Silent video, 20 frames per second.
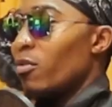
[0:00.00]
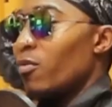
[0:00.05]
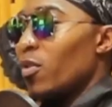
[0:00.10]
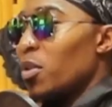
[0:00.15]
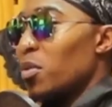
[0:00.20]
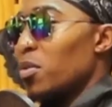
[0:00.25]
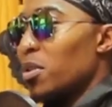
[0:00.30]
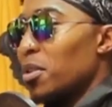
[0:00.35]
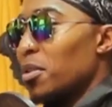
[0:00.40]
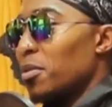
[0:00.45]
a
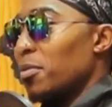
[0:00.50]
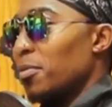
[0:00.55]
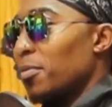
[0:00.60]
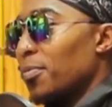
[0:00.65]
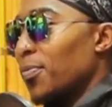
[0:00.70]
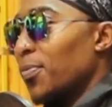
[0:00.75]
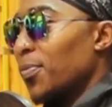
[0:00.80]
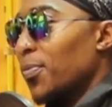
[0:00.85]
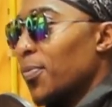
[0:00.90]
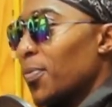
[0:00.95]
very
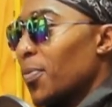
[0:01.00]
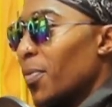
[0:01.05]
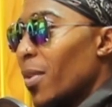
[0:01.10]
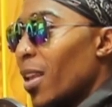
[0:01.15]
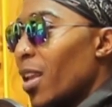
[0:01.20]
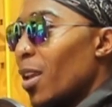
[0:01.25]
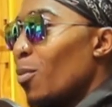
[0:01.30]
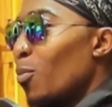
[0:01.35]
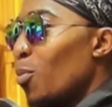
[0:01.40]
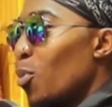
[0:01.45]

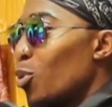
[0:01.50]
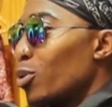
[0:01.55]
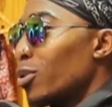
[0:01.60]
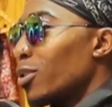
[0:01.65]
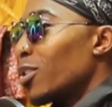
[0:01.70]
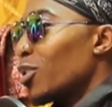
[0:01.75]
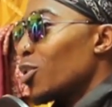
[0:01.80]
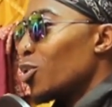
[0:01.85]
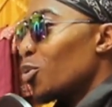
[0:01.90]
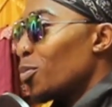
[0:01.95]

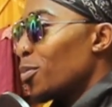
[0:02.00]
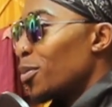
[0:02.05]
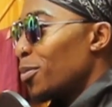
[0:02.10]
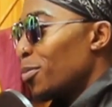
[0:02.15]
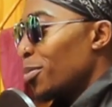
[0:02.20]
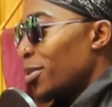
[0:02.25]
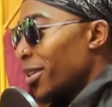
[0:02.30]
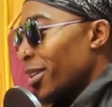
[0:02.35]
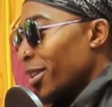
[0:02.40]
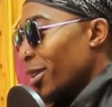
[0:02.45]
important human
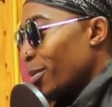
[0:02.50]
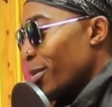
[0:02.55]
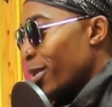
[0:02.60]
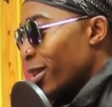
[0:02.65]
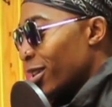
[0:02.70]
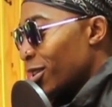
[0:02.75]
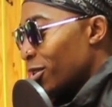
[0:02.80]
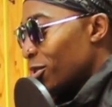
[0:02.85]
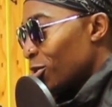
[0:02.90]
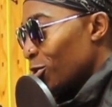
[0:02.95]
being
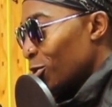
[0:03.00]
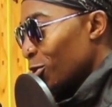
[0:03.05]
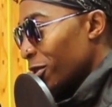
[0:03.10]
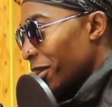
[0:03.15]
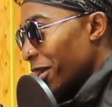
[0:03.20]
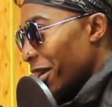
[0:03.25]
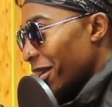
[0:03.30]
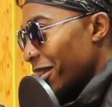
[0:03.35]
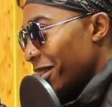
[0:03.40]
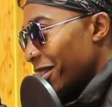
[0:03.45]
amongst
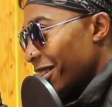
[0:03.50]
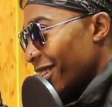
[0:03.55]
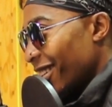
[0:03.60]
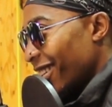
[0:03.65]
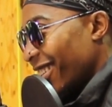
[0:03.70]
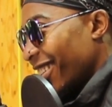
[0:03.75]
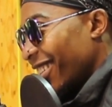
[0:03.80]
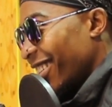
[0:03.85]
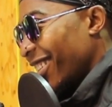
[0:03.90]
society.